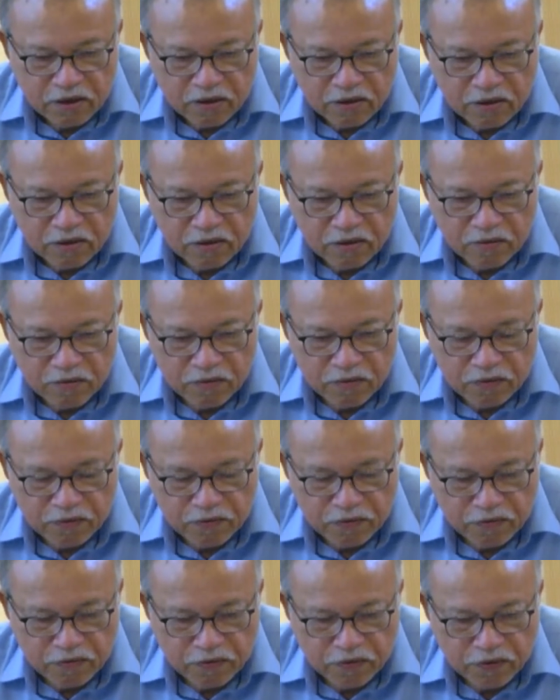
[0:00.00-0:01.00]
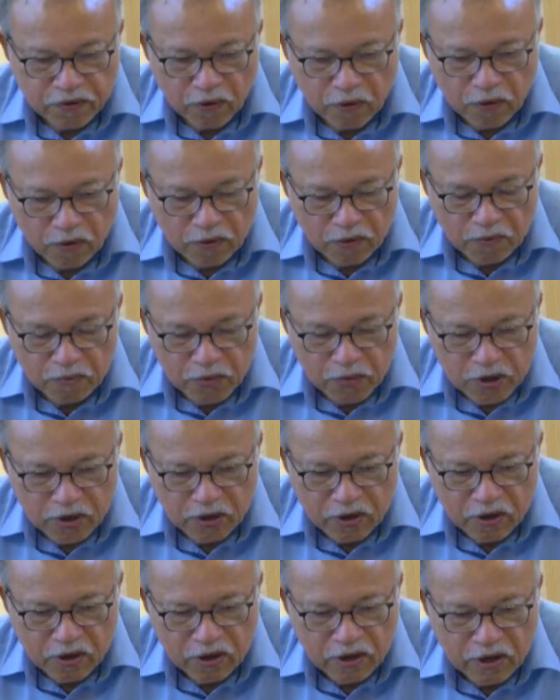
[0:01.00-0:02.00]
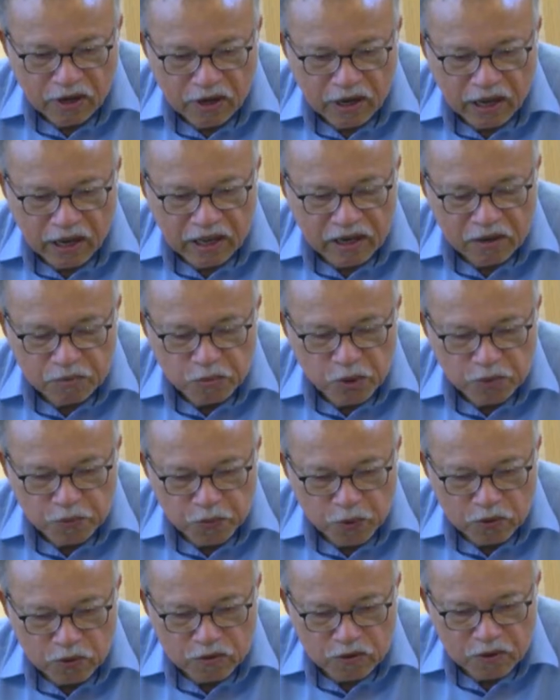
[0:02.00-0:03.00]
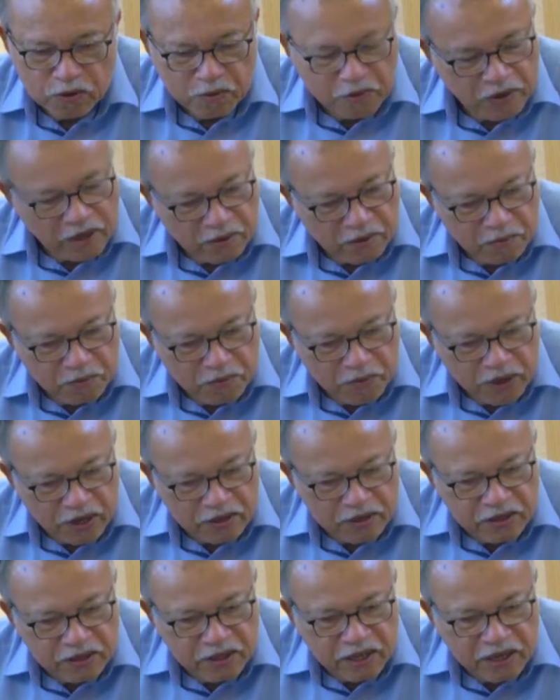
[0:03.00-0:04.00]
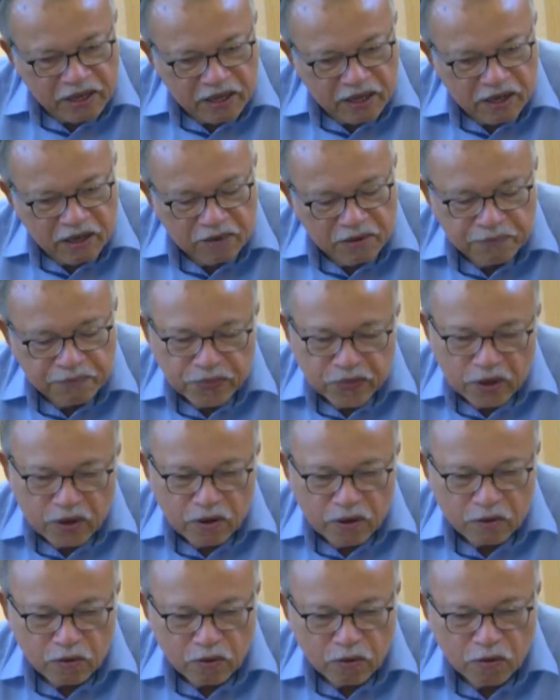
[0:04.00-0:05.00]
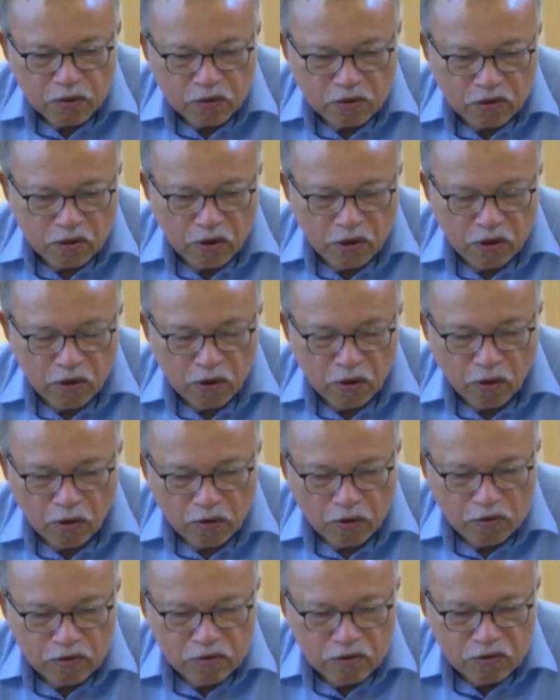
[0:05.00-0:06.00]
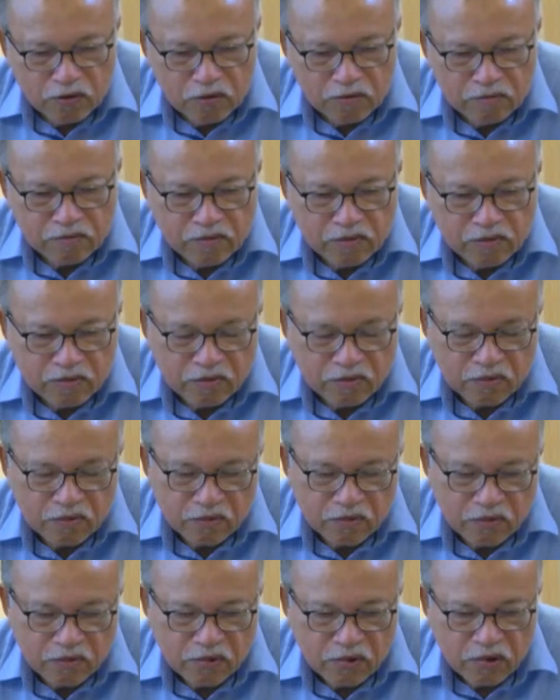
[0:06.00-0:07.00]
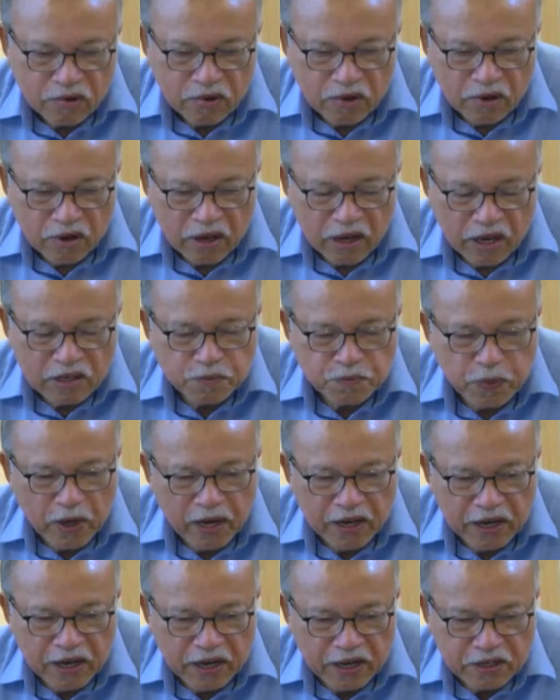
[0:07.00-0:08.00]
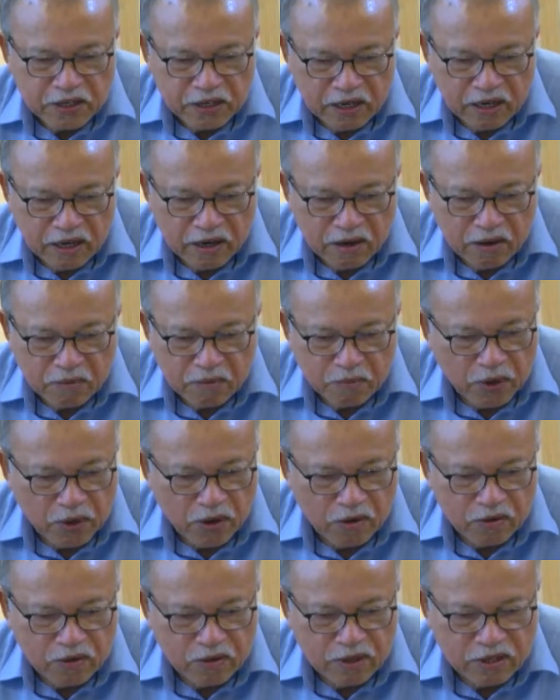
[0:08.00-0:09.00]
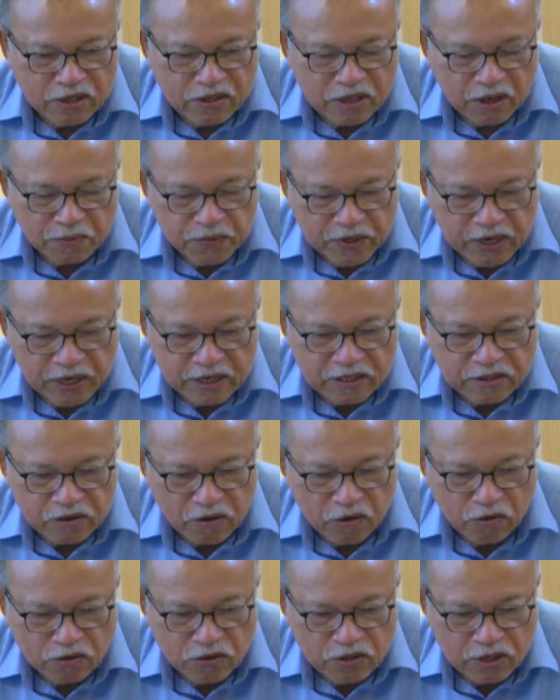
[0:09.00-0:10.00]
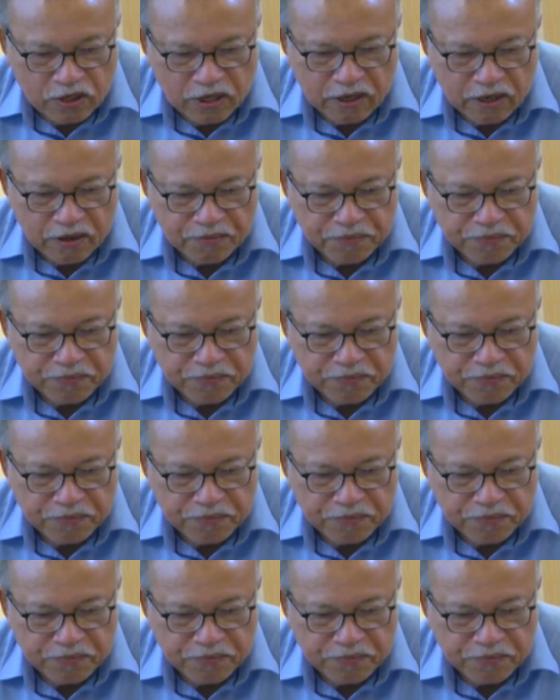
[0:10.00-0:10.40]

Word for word: of, from uh, Arabic book and they wrote long explanation about the subject's concern.